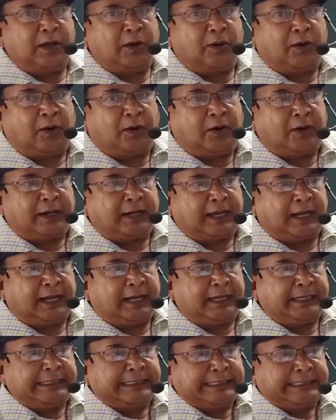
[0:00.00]
or
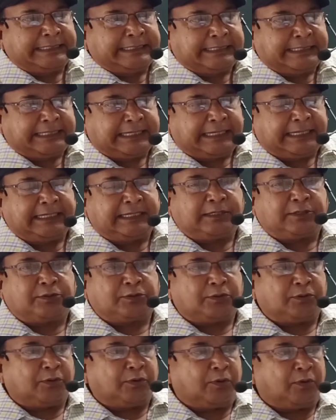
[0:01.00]
a state
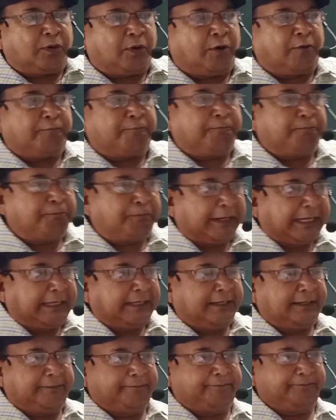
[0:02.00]
of
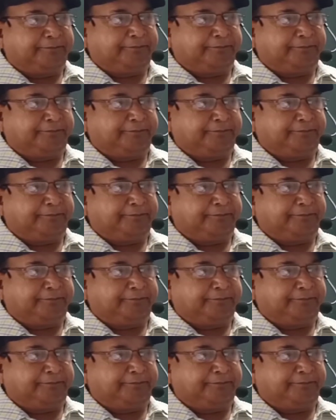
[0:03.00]
being.